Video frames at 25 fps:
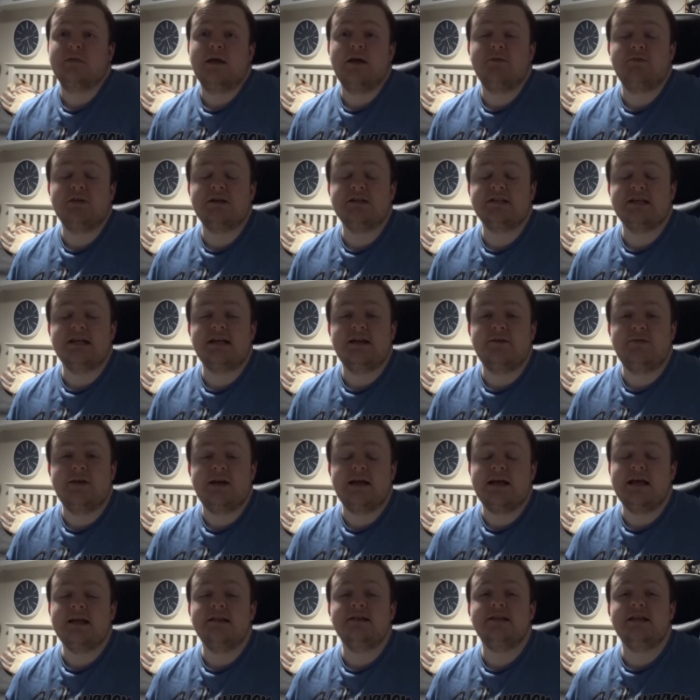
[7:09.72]
if there's
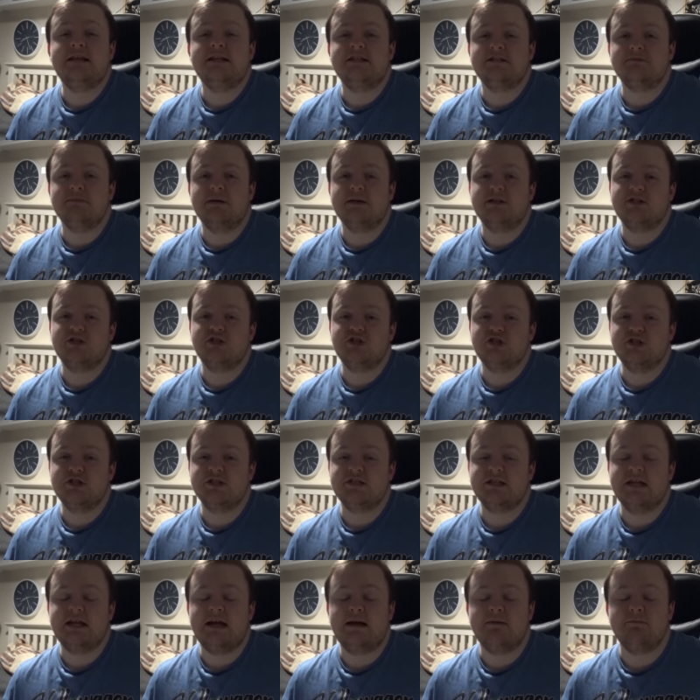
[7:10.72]
anything in these
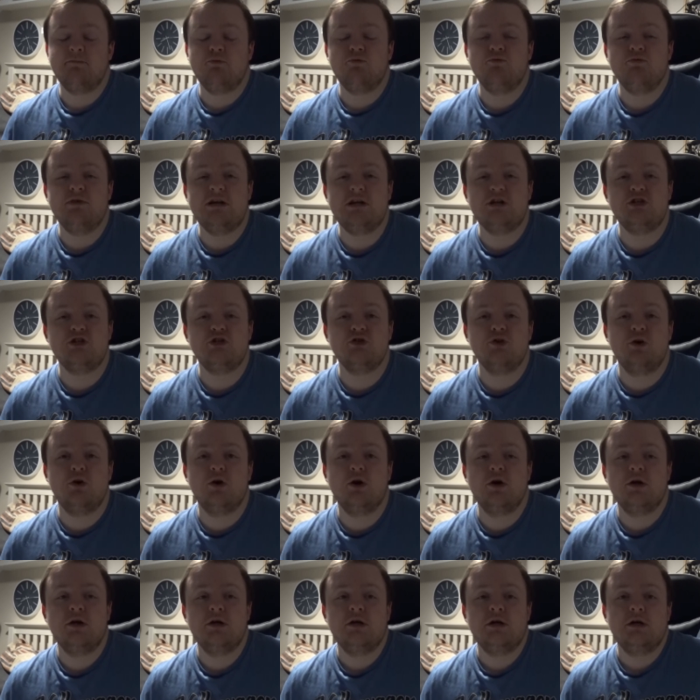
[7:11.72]
messages, then I'm pretty
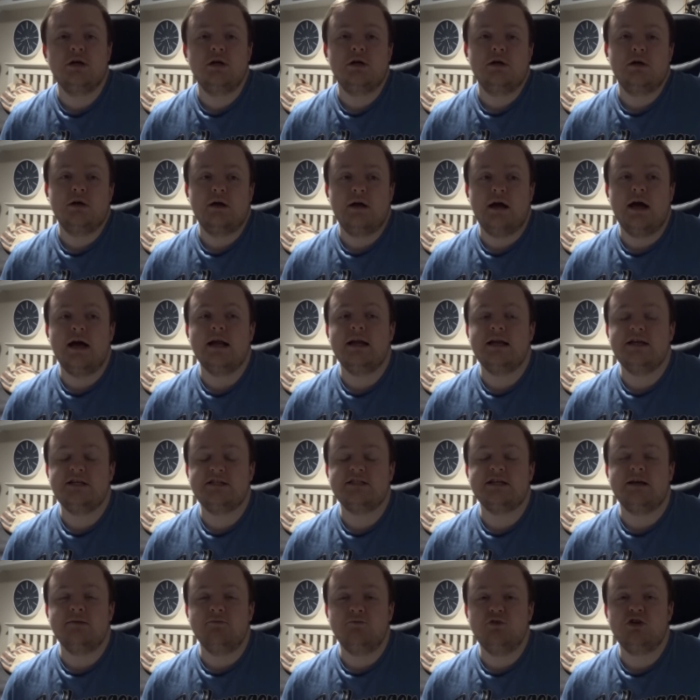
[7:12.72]
sure at
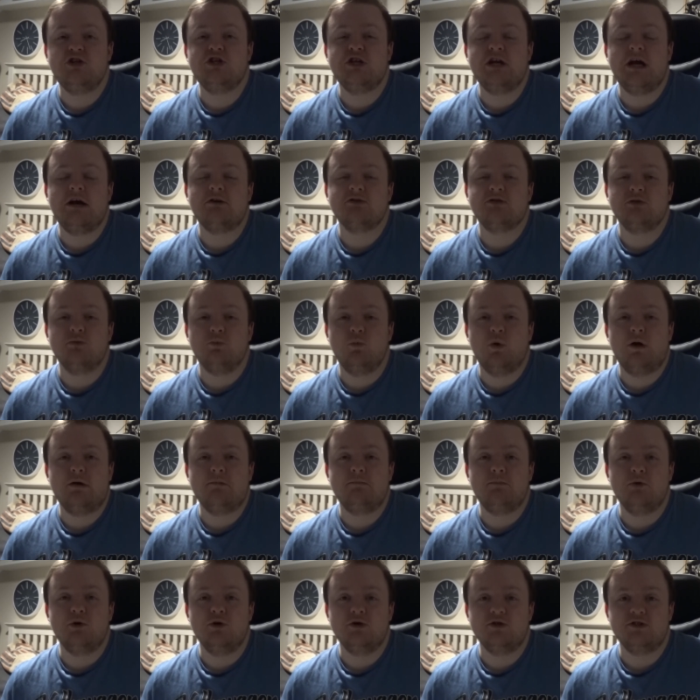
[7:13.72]
least I'm reaching out to
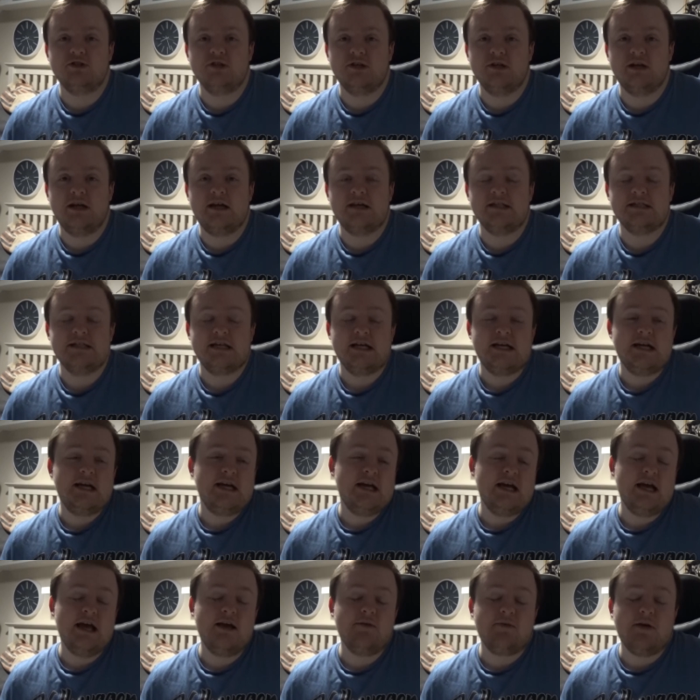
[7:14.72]
one person. And
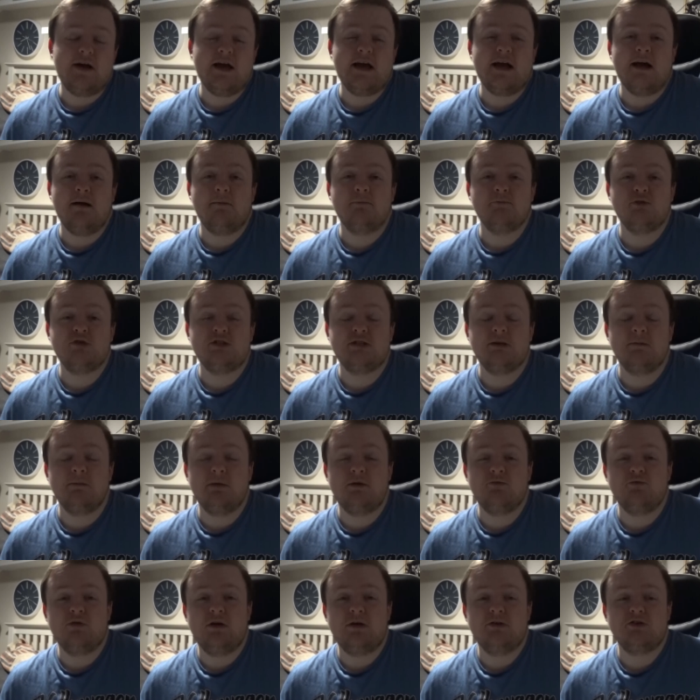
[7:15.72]
if I am
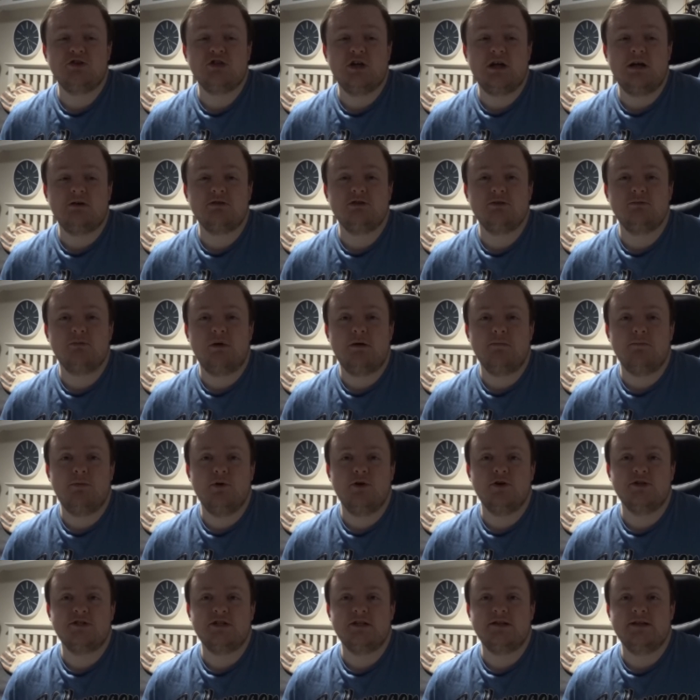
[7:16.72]
simply reaching out to one
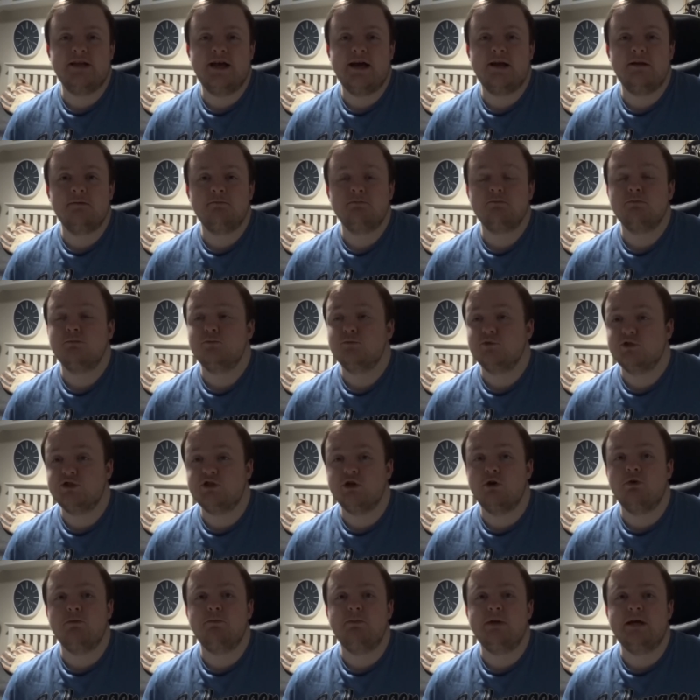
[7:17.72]
person, then
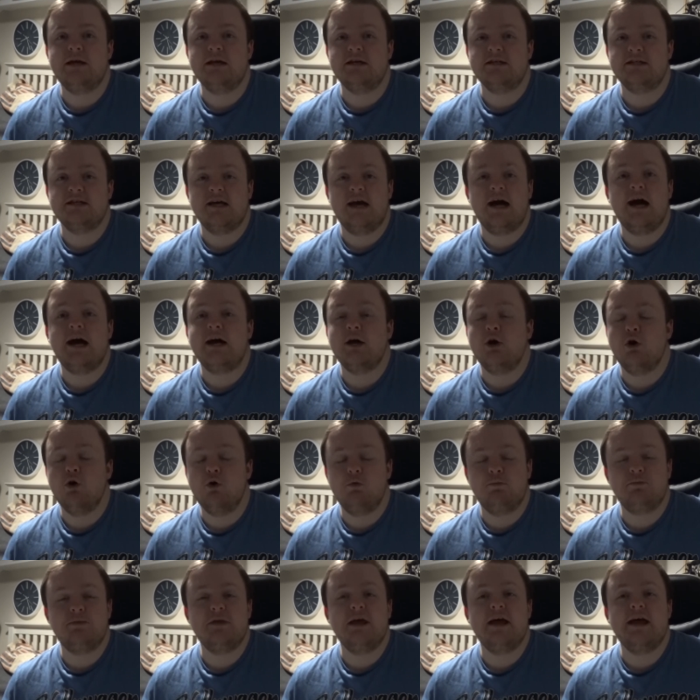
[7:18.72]
so be it. I
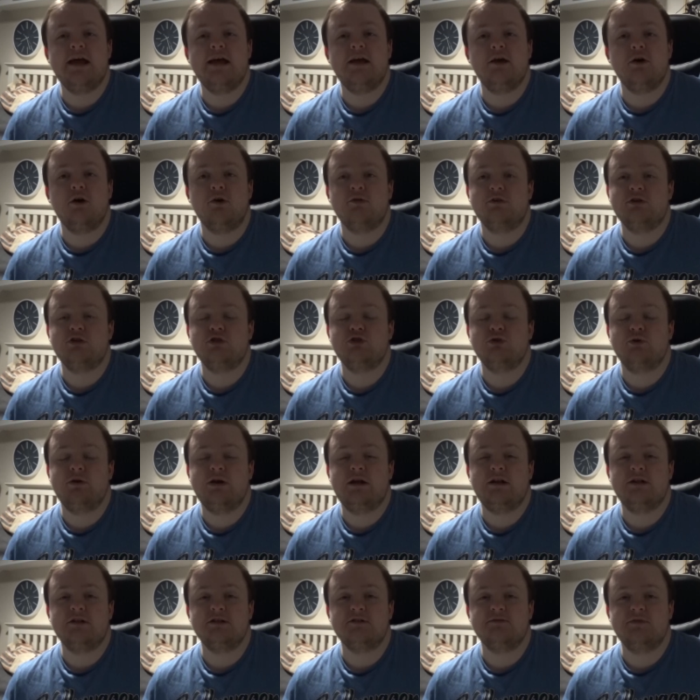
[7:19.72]
hope they are
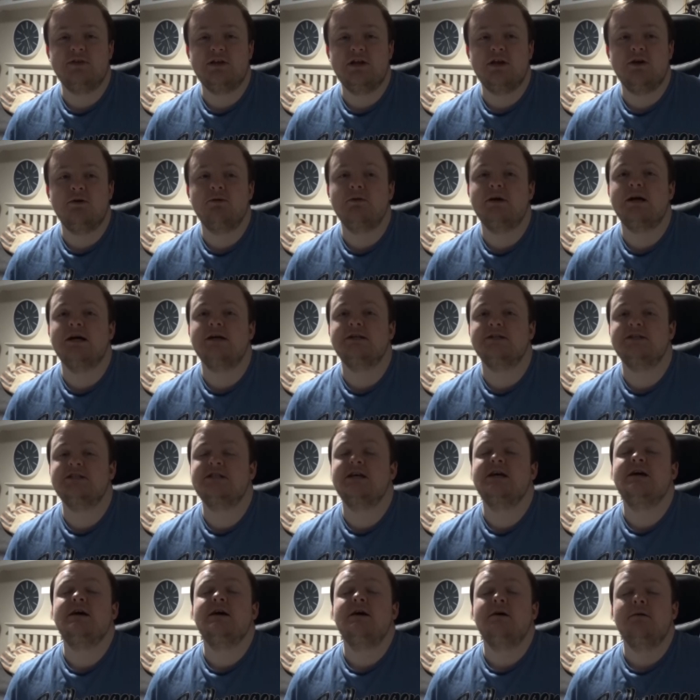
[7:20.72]
enjoying this video
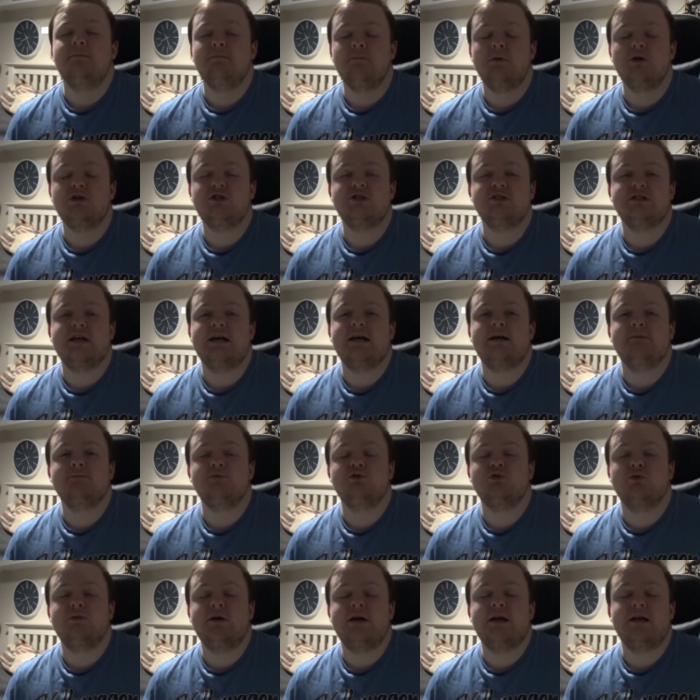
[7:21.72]
as much as I am
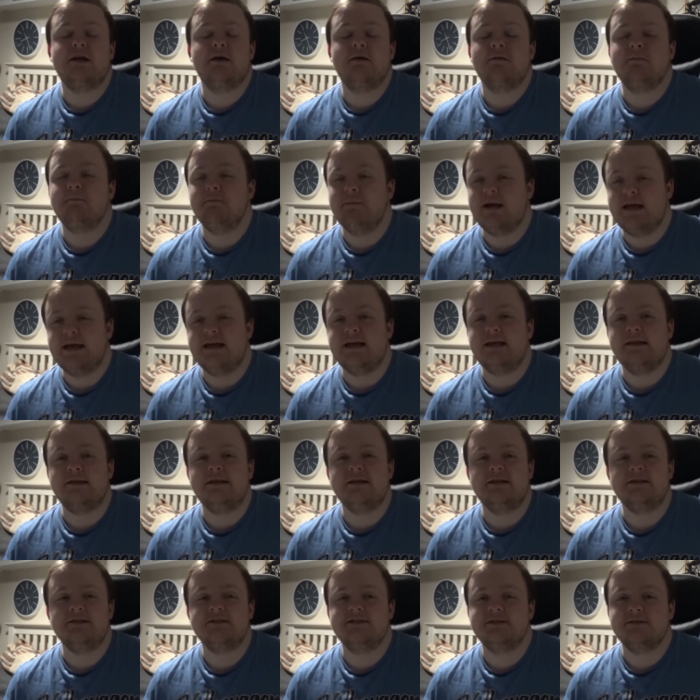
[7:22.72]
enjoying making
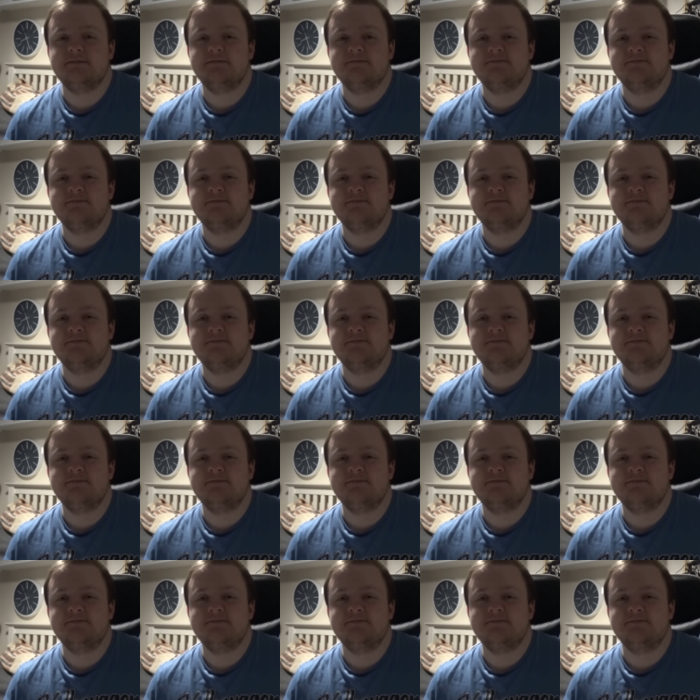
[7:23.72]
these.